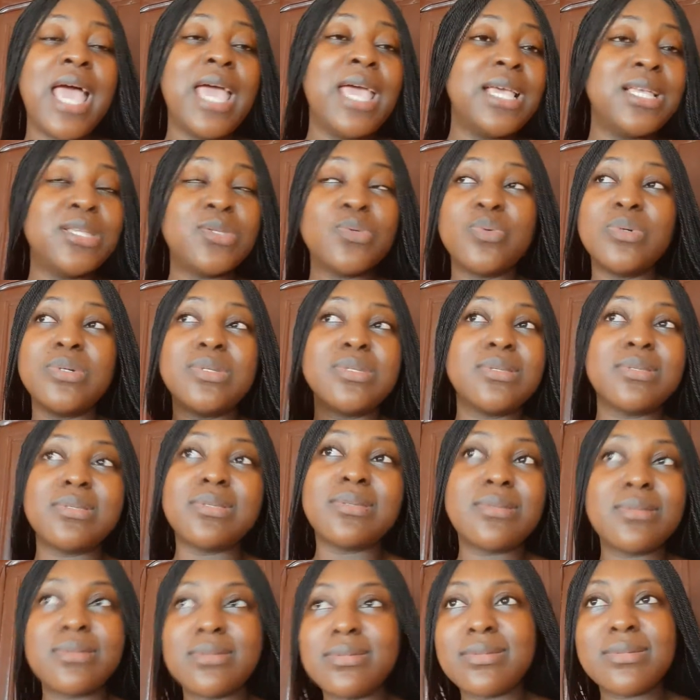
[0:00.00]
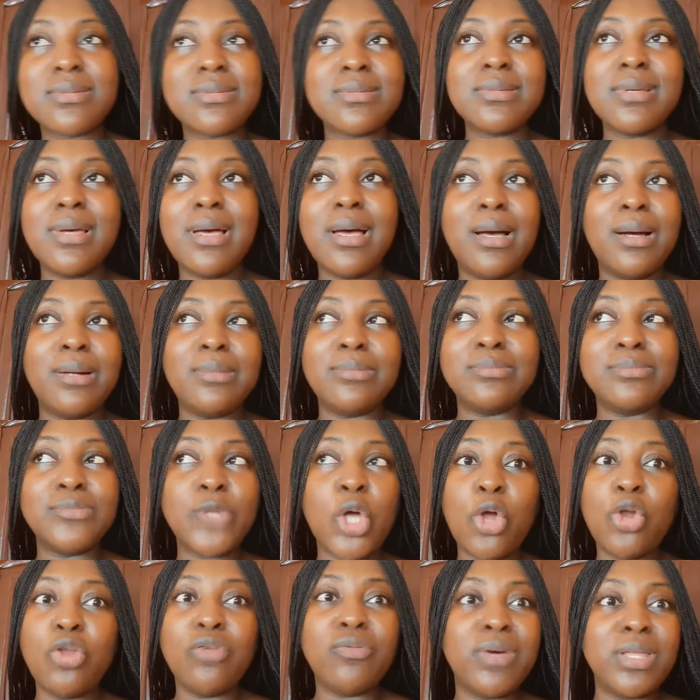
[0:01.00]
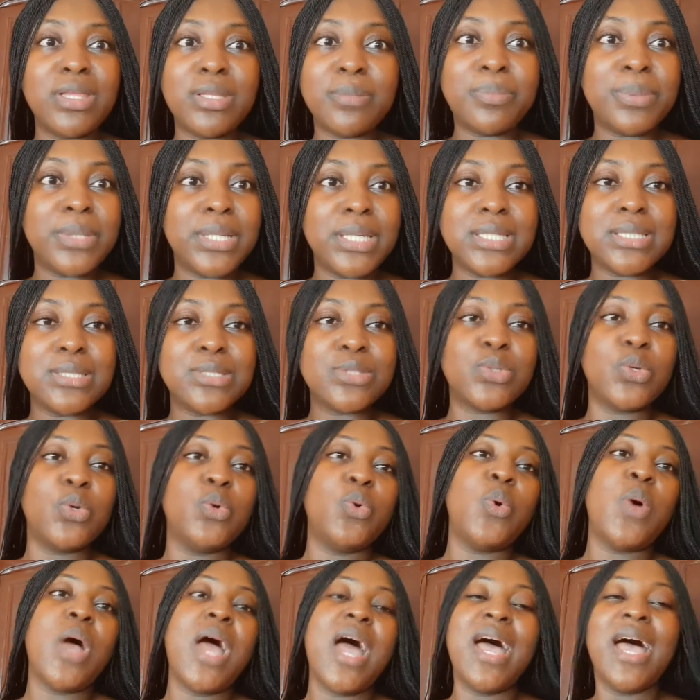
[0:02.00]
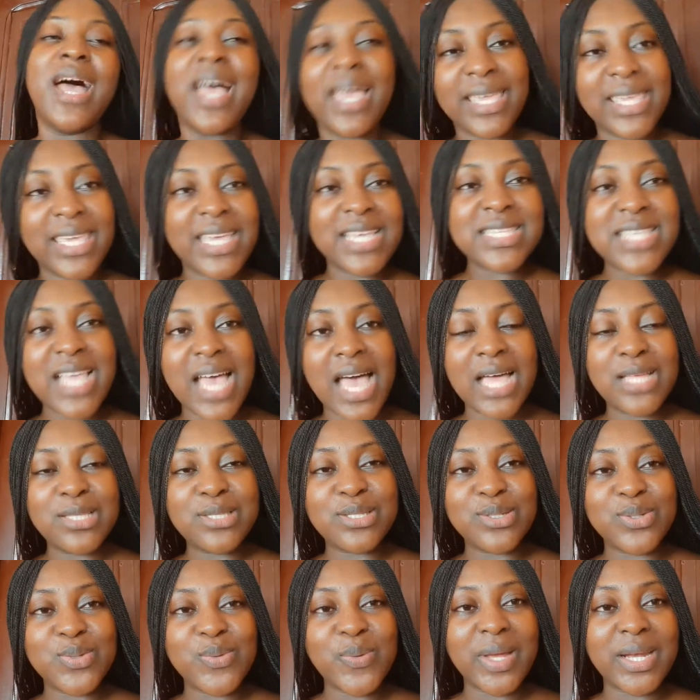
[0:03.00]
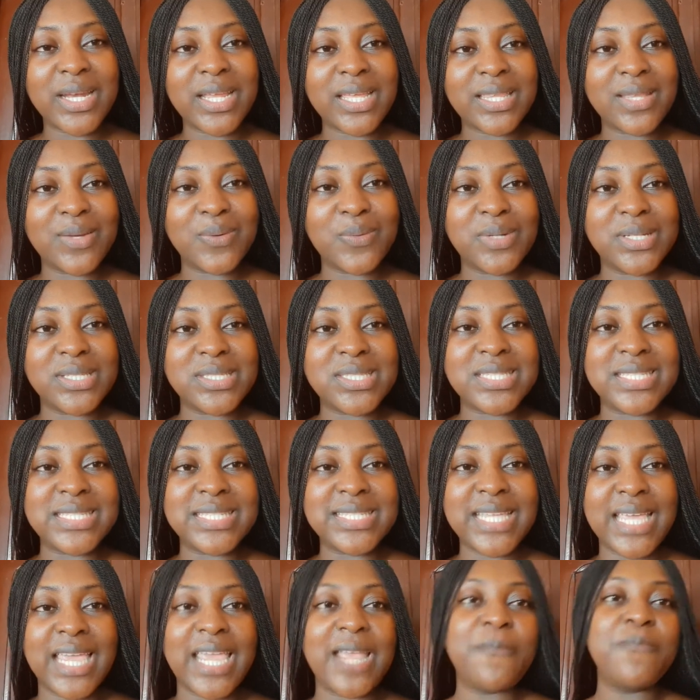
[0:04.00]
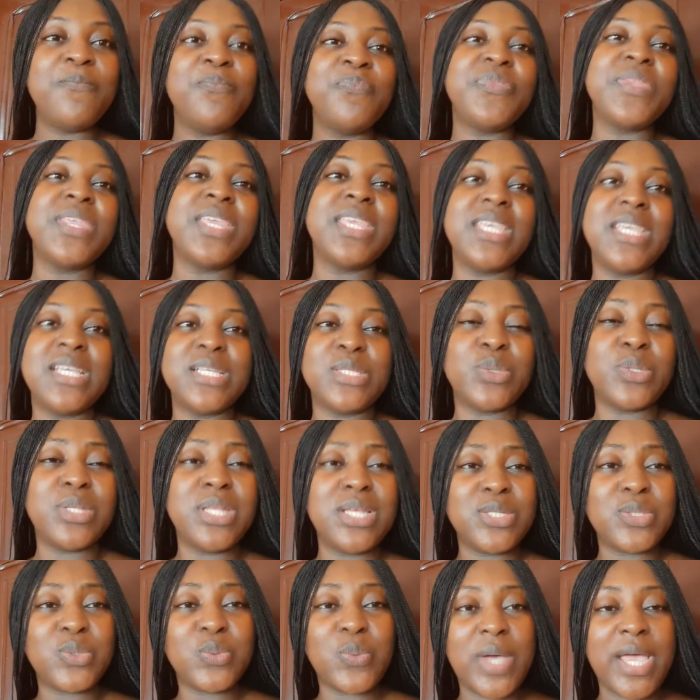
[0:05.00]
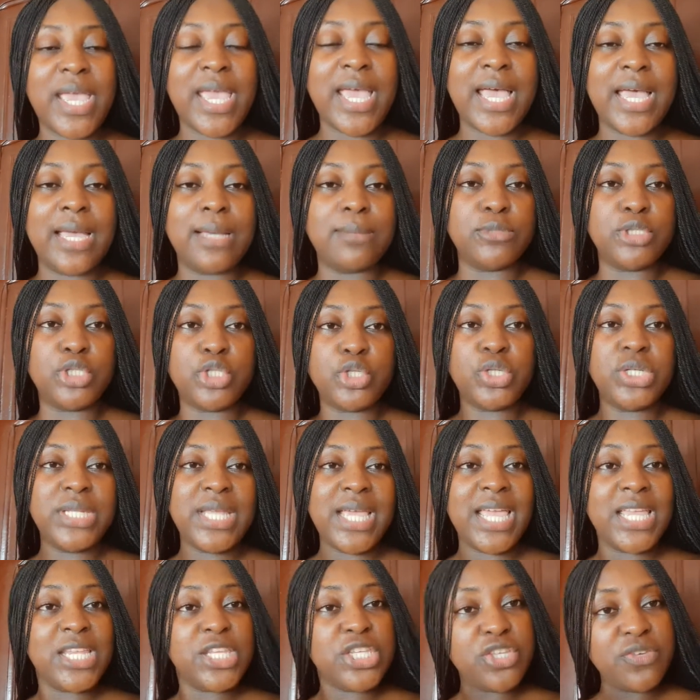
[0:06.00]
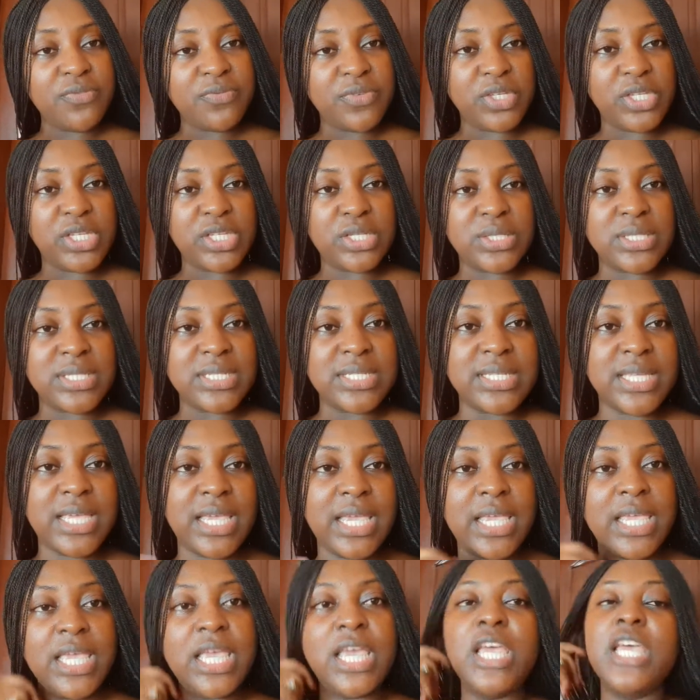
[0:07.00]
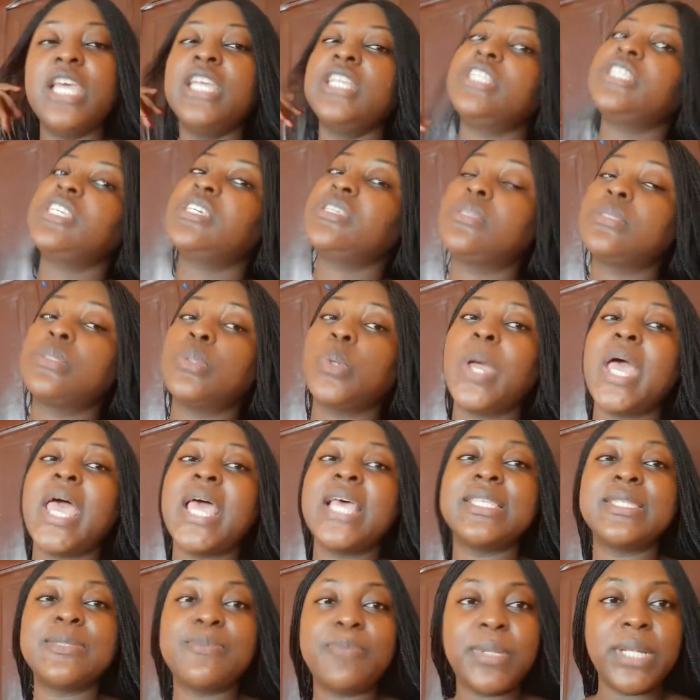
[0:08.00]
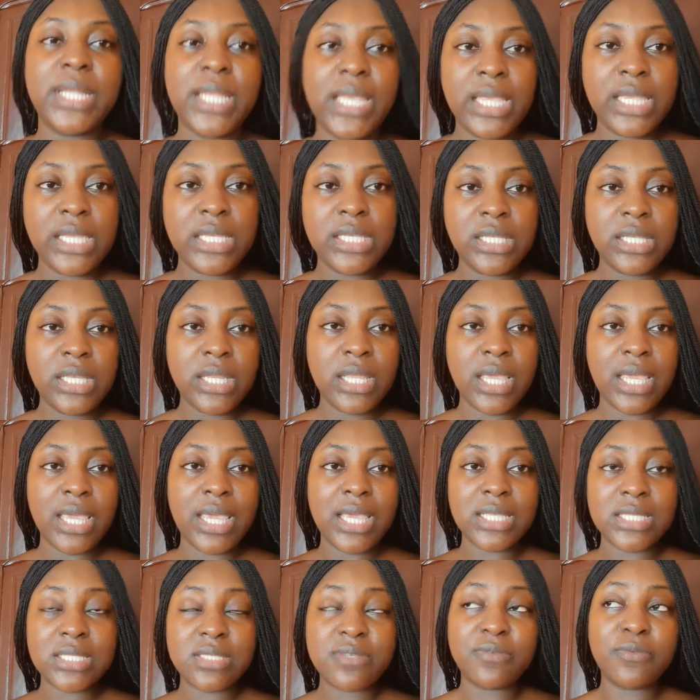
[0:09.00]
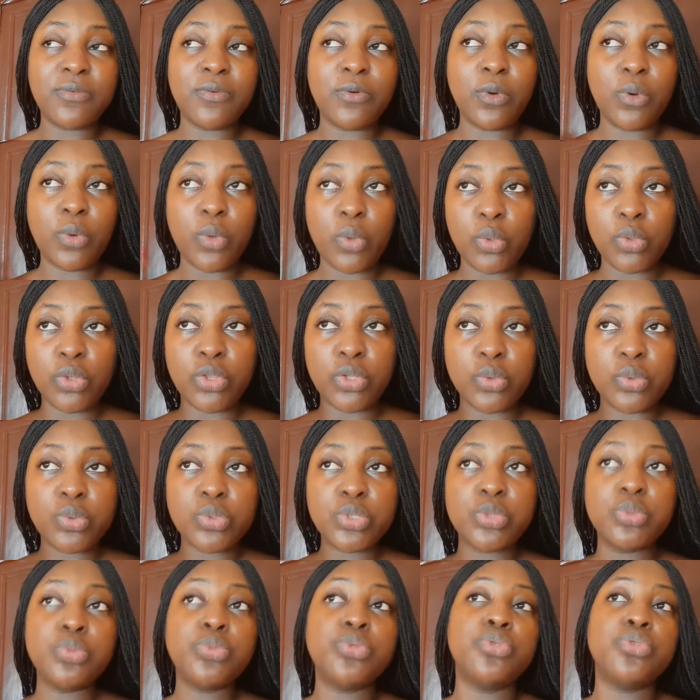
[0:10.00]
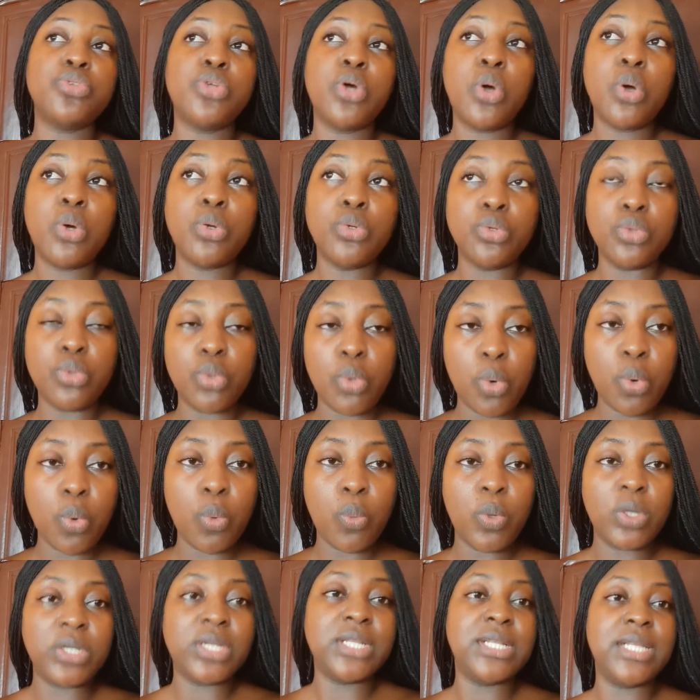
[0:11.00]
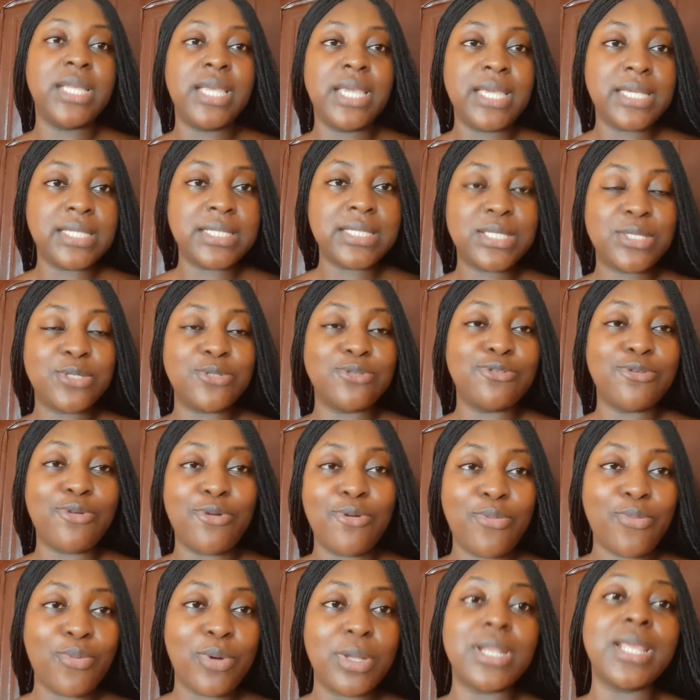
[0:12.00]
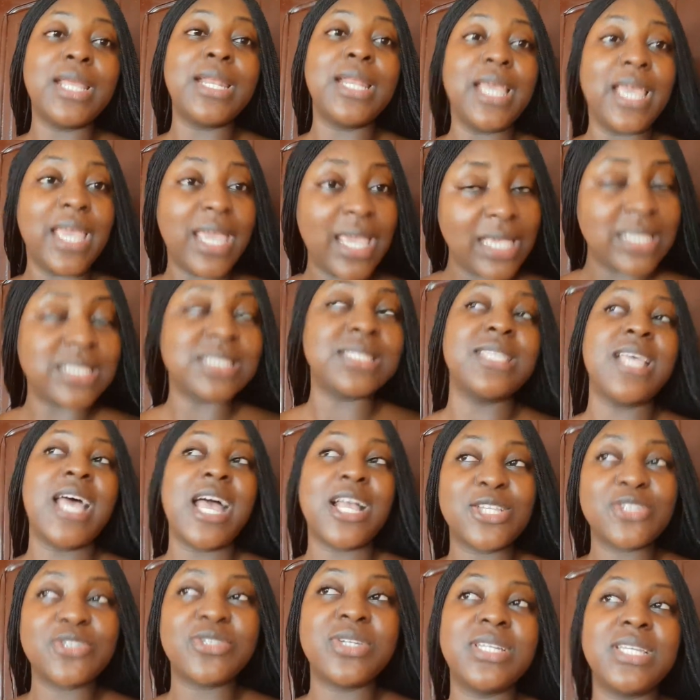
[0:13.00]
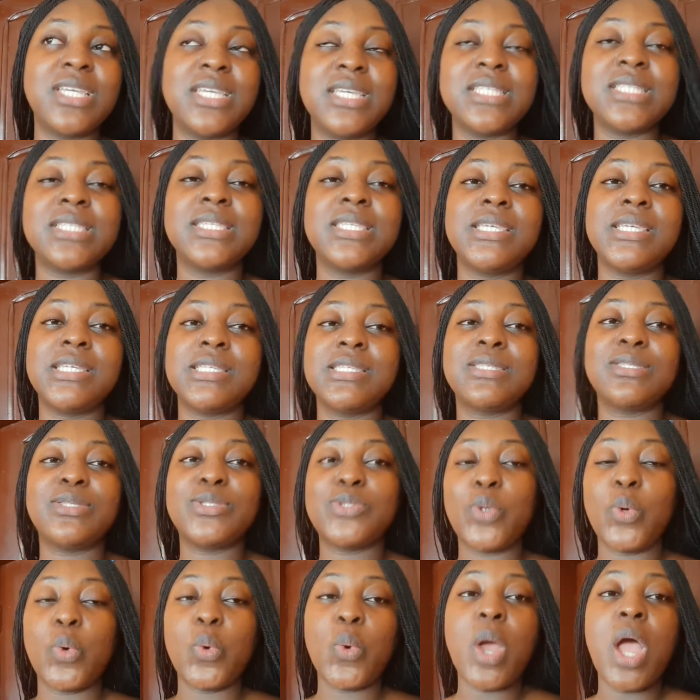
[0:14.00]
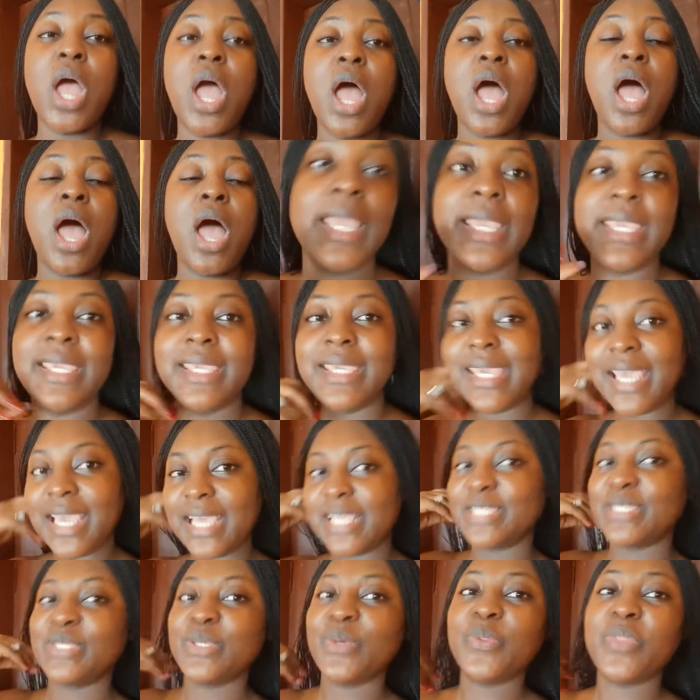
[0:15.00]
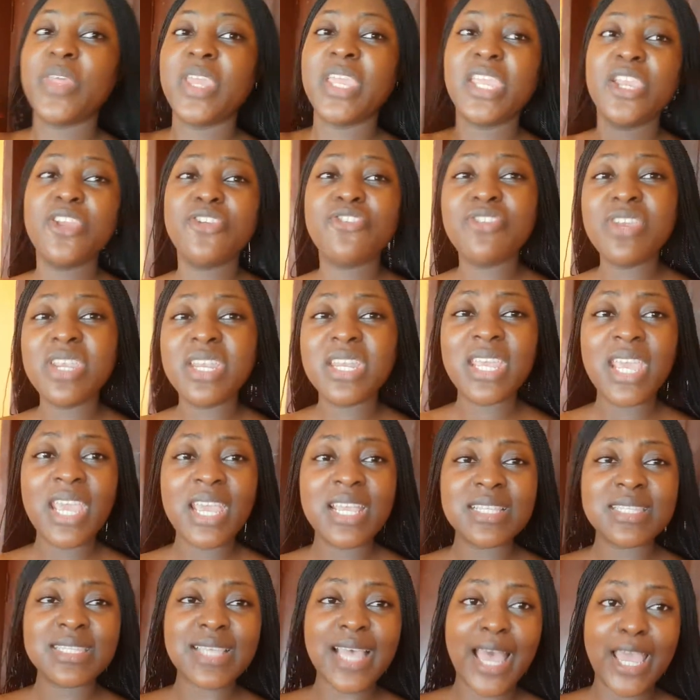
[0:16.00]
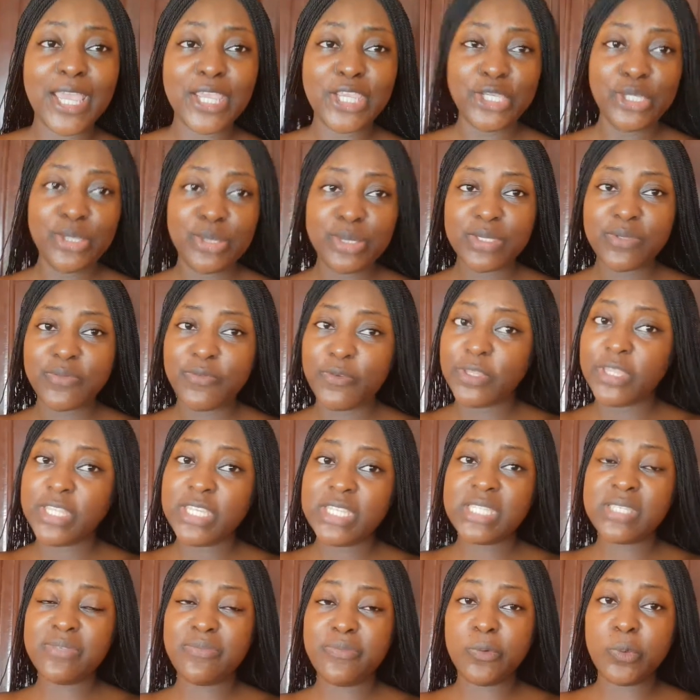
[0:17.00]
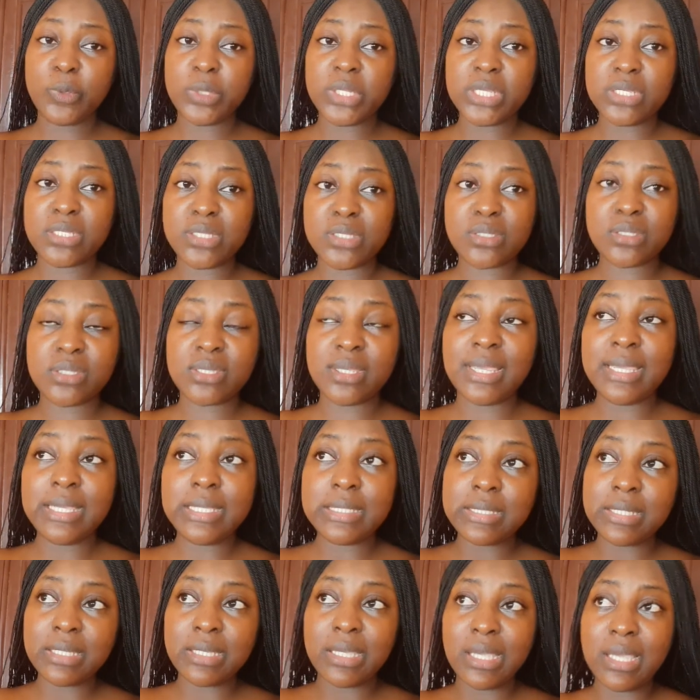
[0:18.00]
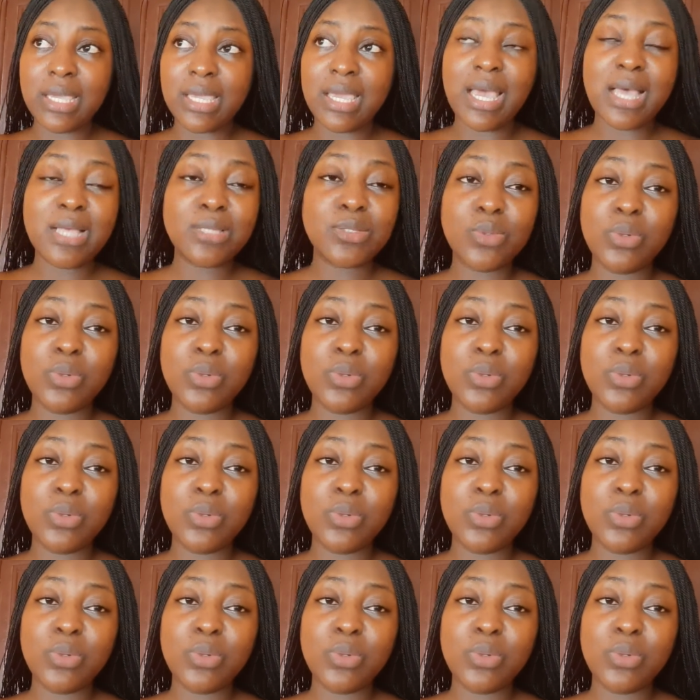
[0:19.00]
it was all over the place, so I guess I had to do another one today. Yeah, so that's why I'm doing a new video today, just to explain it for those who do not know what it is, to know what it is actually is. Yes, so yeah, so the ingredients I use for this food is easy. It has